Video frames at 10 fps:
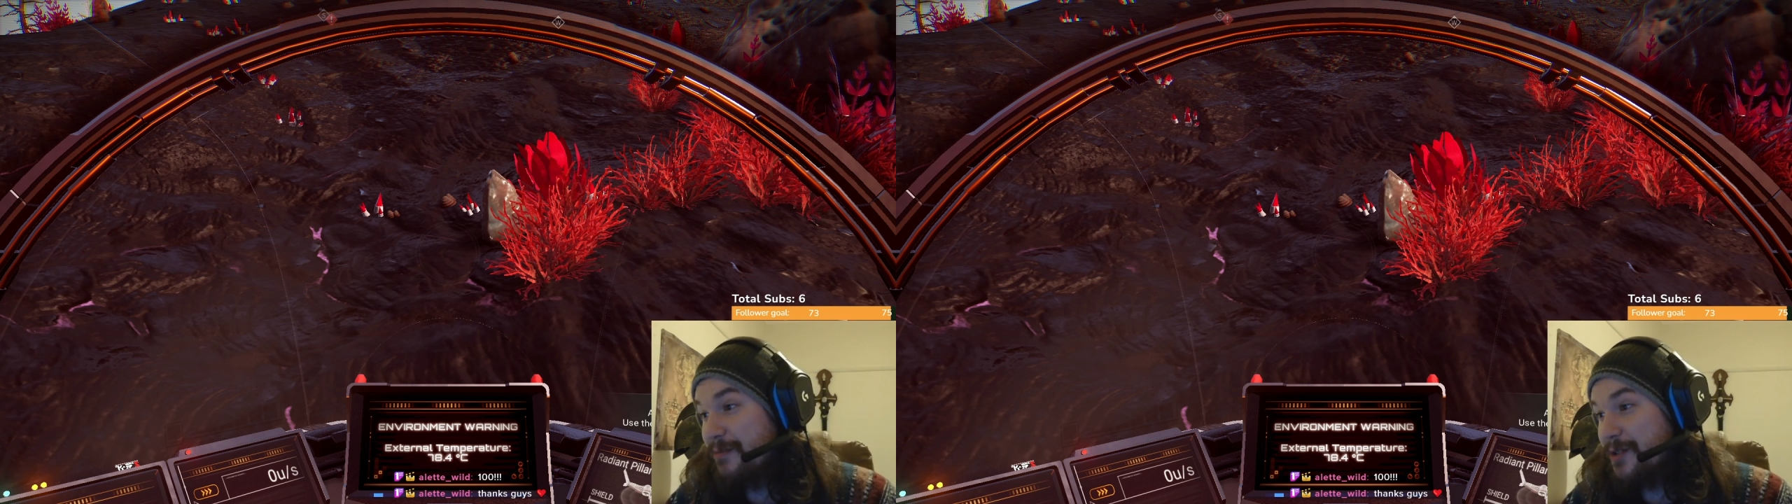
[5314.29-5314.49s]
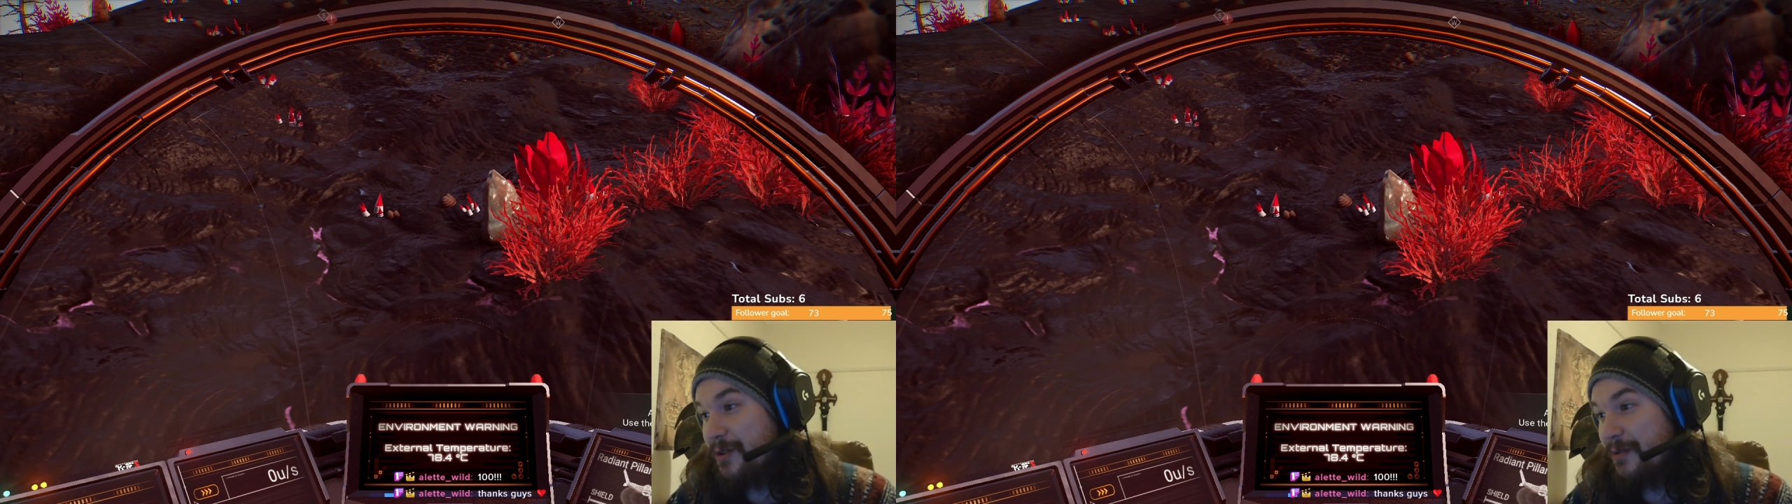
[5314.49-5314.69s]

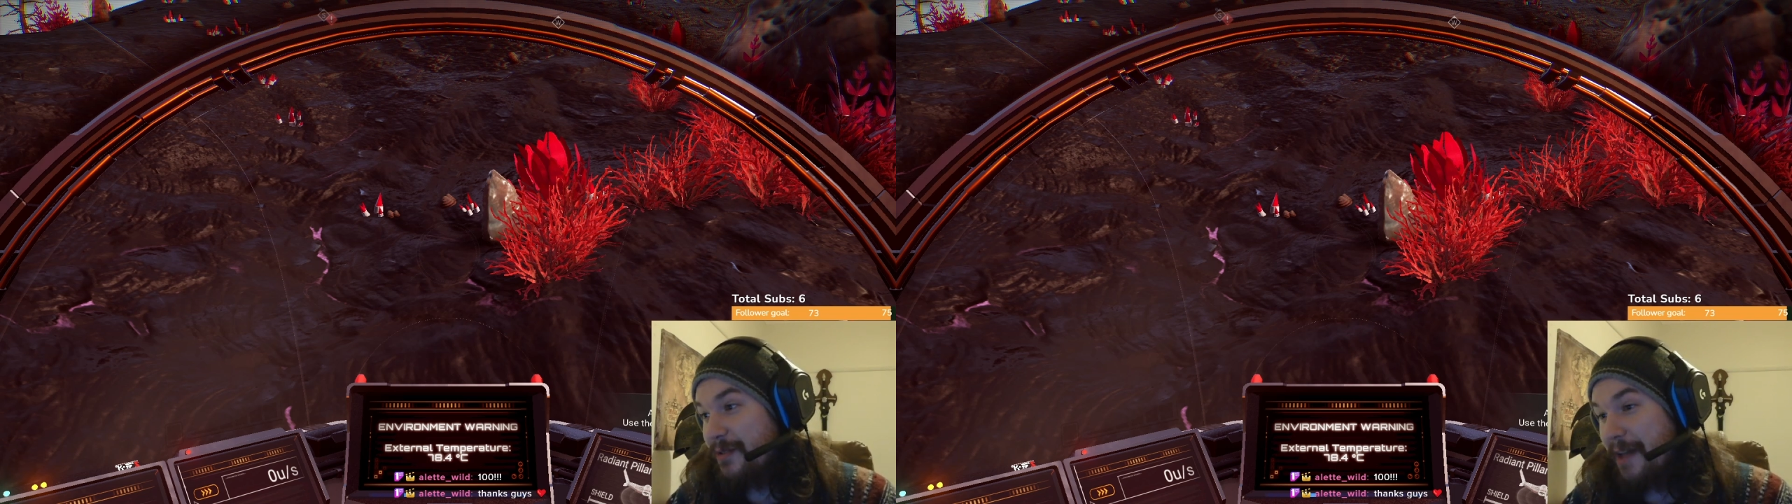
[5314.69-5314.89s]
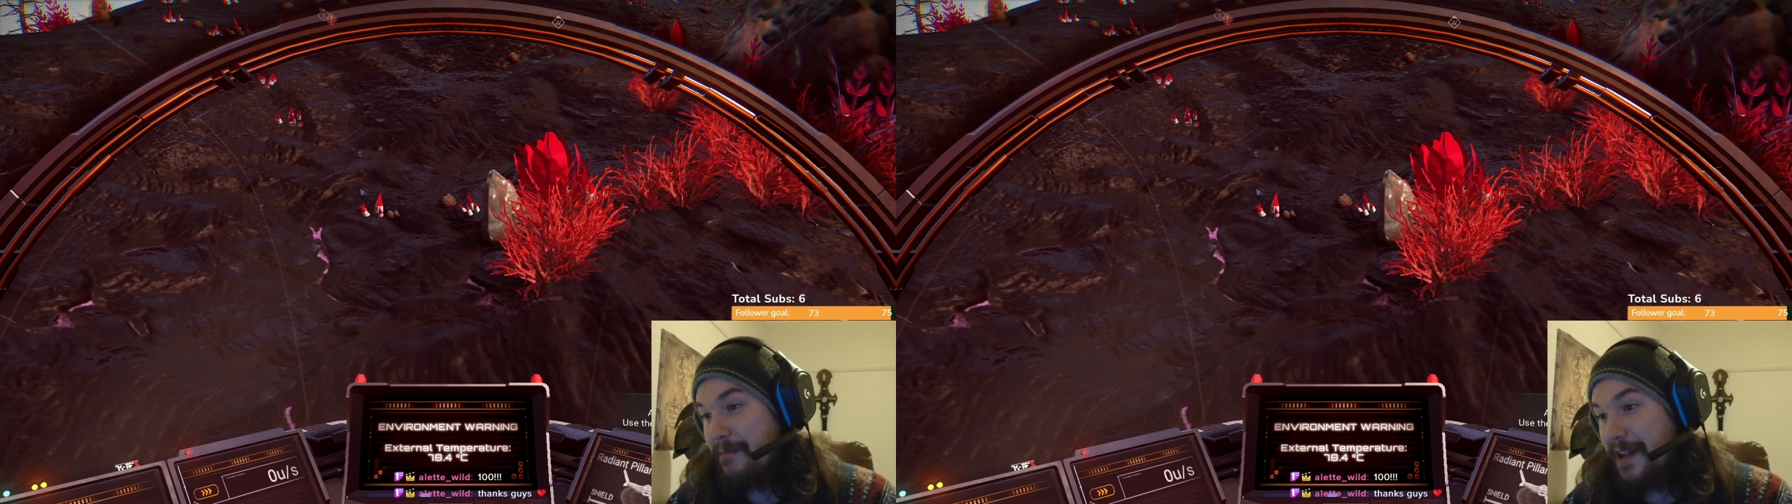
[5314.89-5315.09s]
So
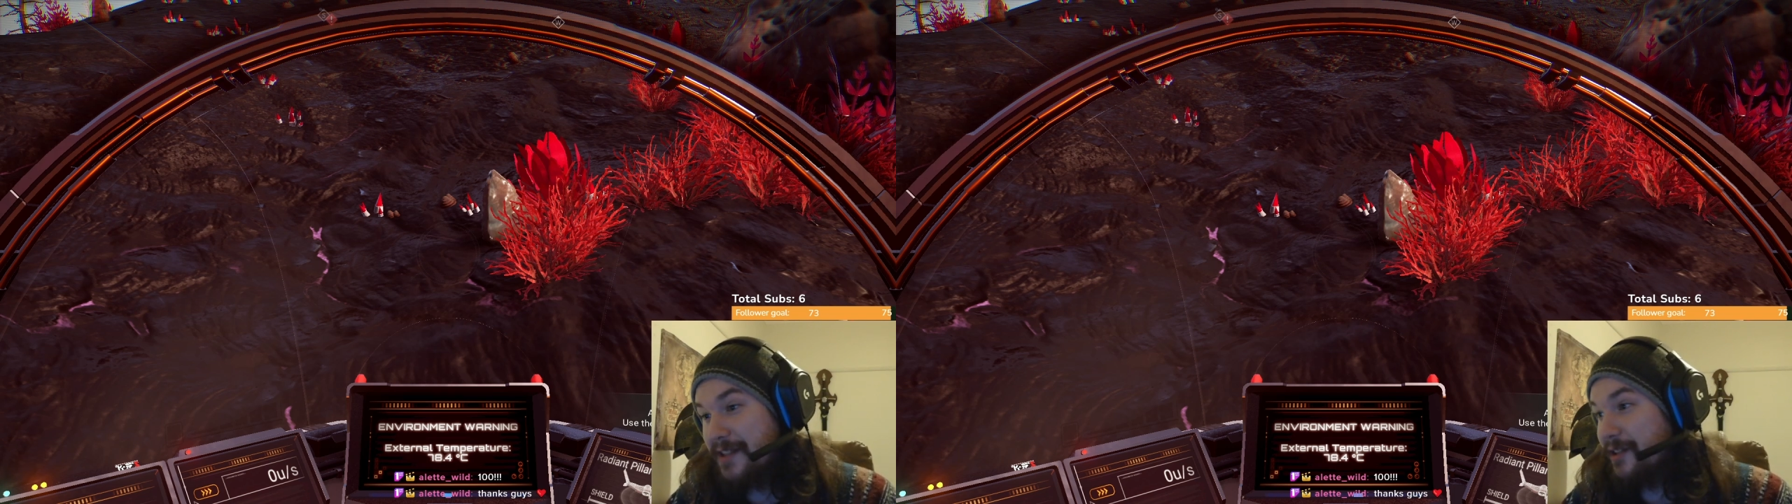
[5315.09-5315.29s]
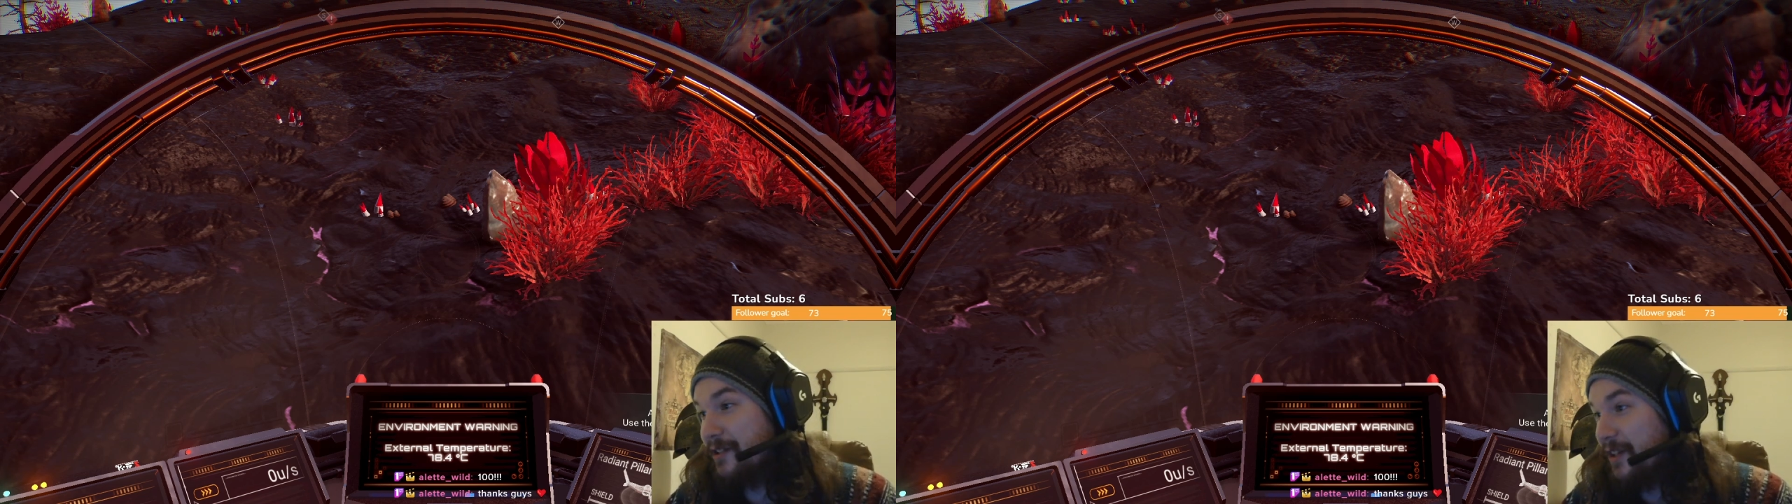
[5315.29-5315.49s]
that
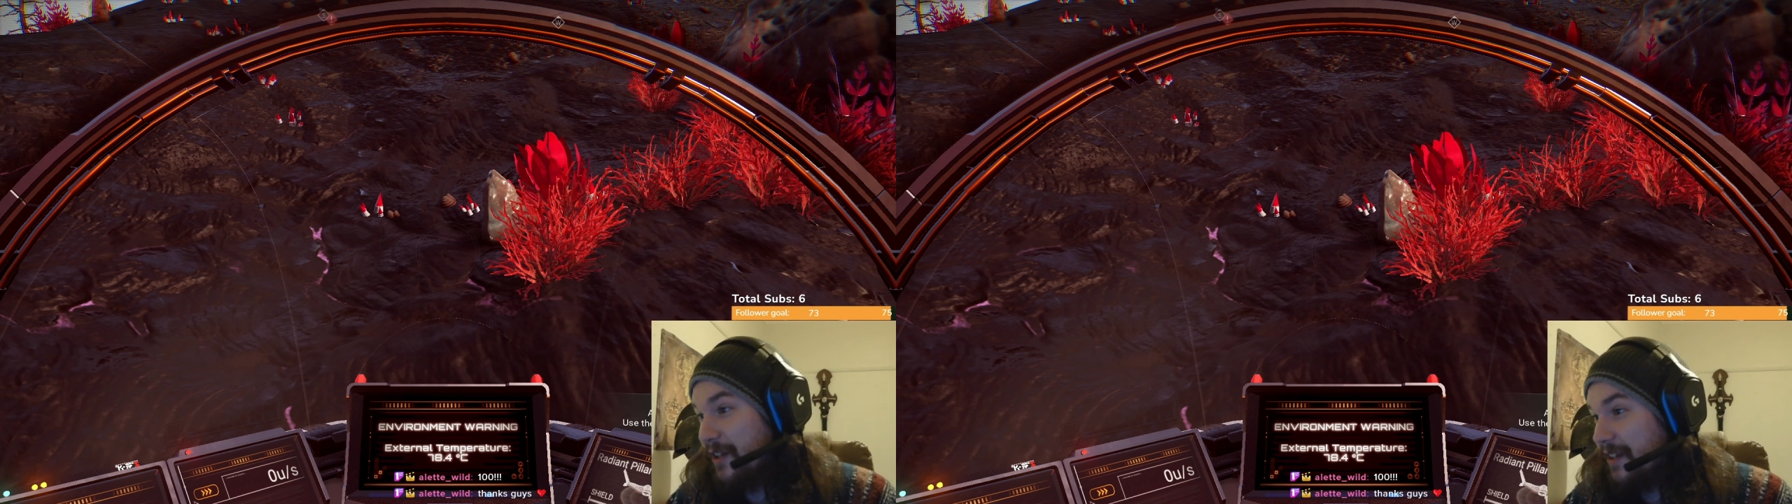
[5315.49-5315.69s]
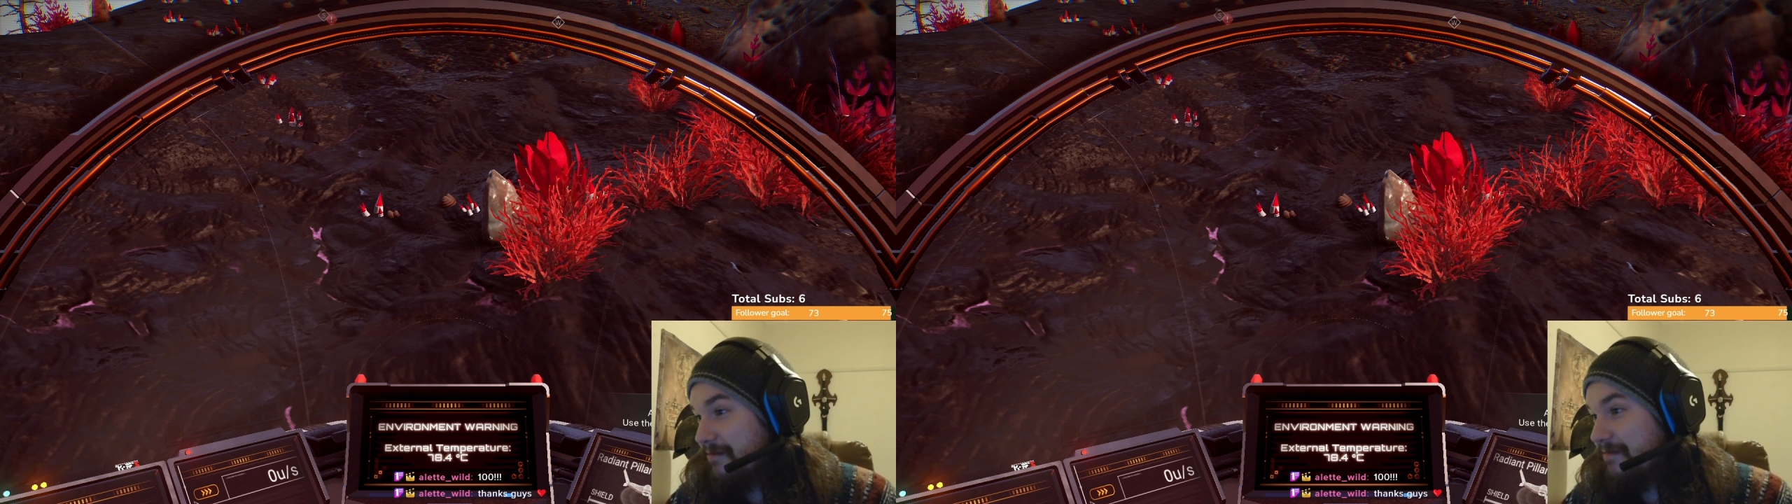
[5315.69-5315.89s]
means a
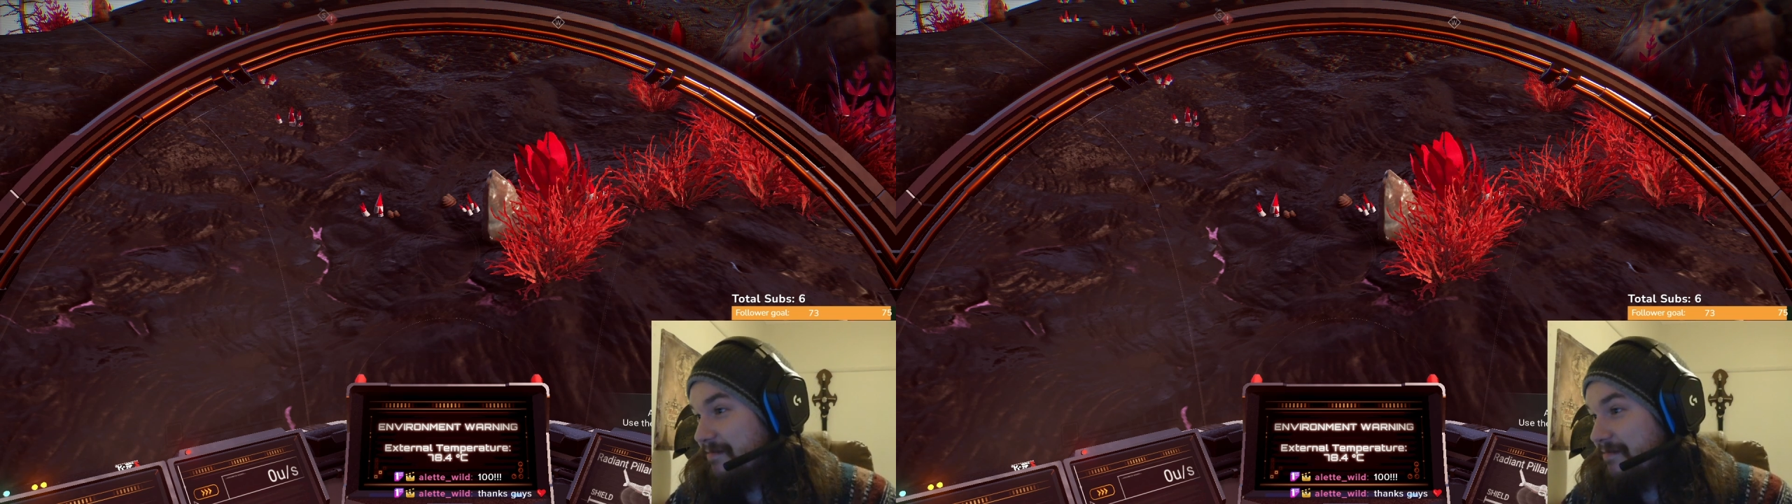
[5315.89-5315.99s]
lot.